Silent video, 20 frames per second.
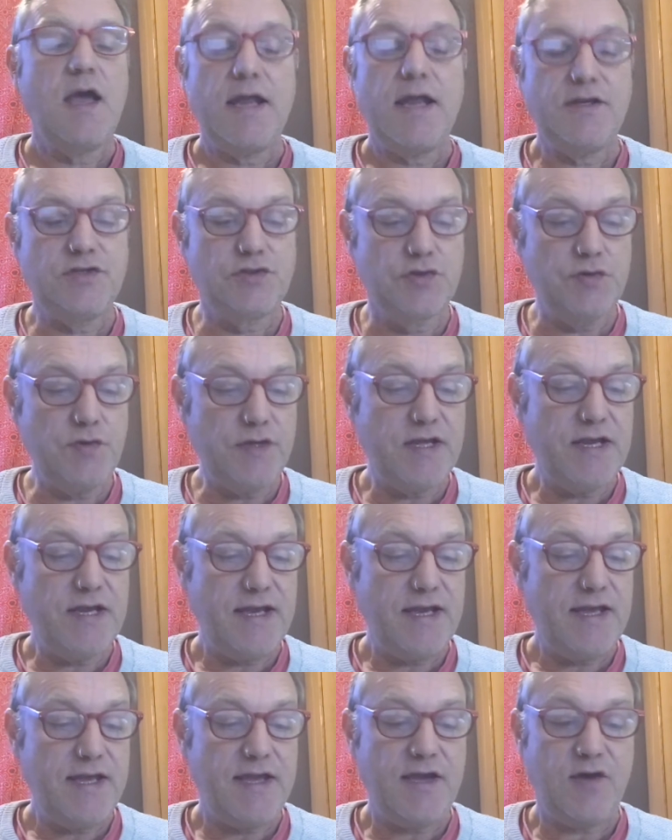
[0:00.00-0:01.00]
Do get a
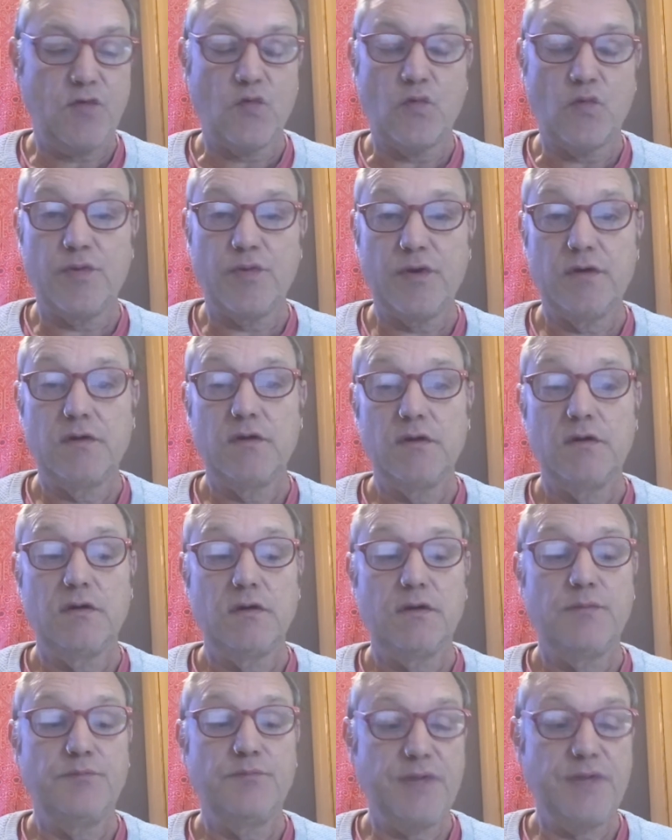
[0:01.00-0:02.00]
help,
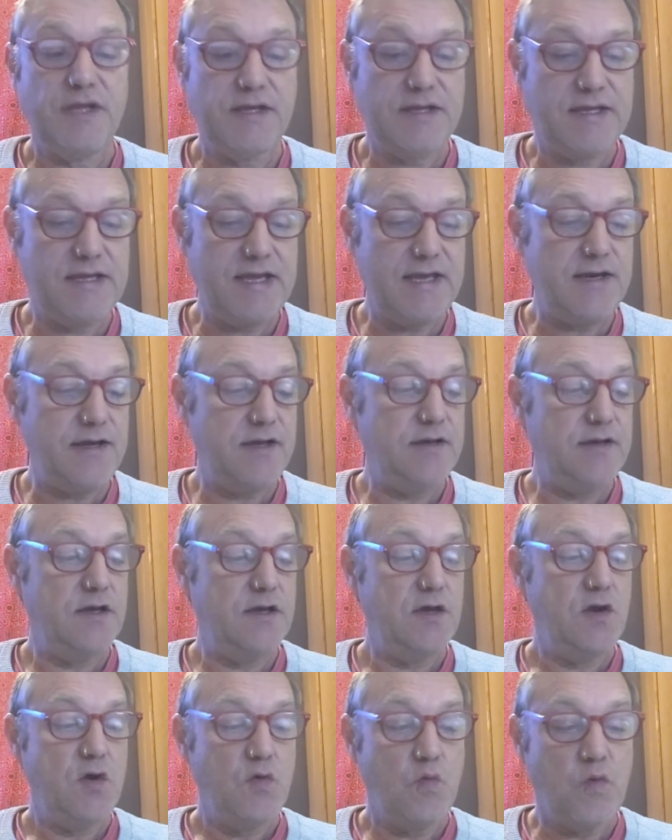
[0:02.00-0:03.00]
but get it
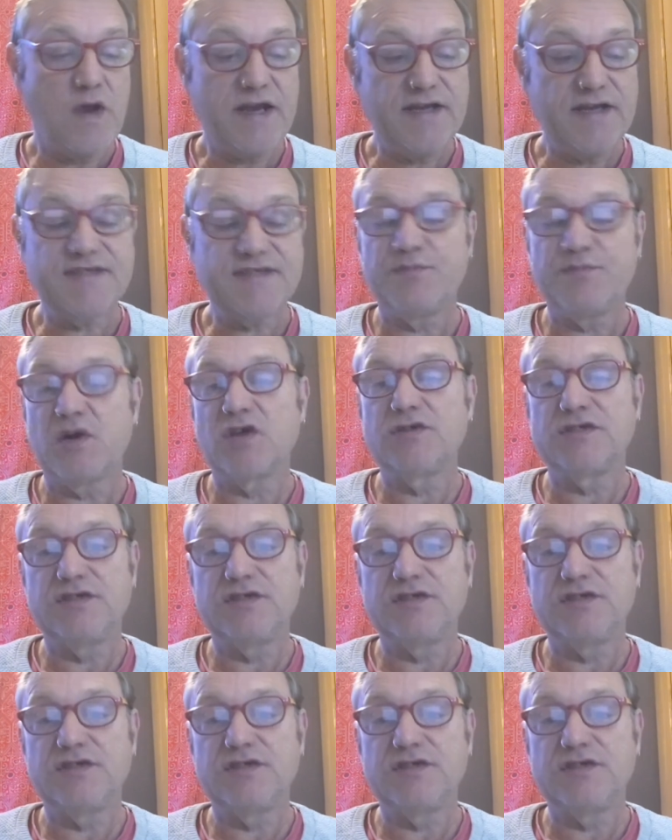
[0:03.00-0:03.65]
when it's most